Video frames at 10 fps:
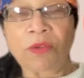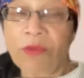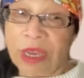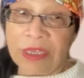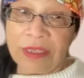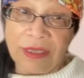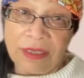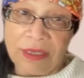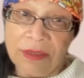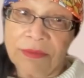
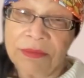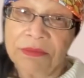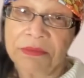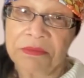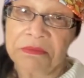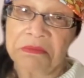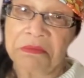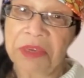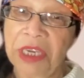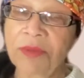racism,
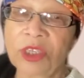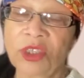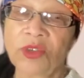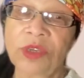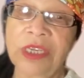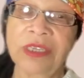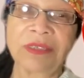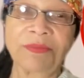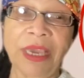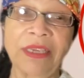being
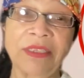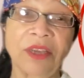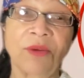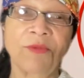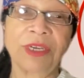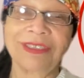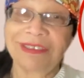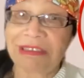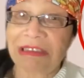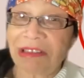mistreated based on one's
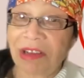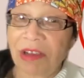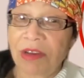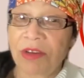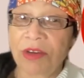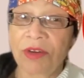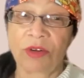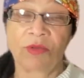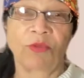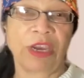skin color
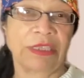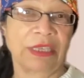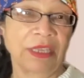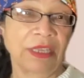or where